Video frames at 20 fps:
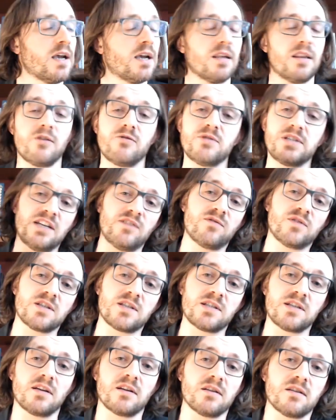And there is even a
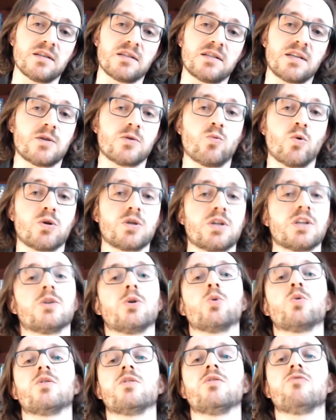study that says watching
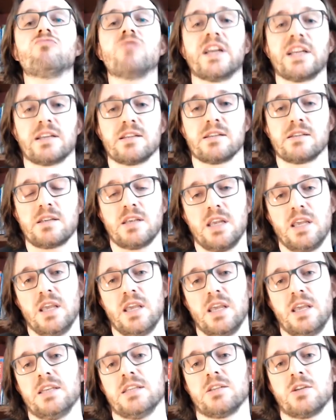Lord of the Rings
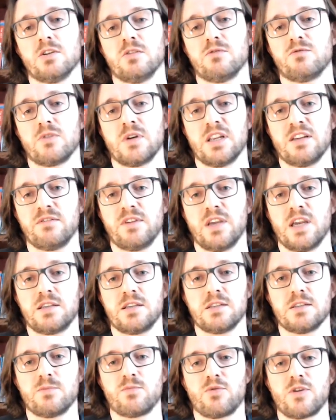is good for
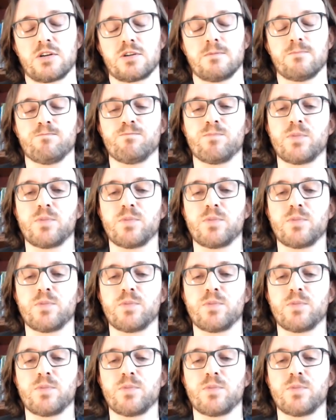alleviating depression,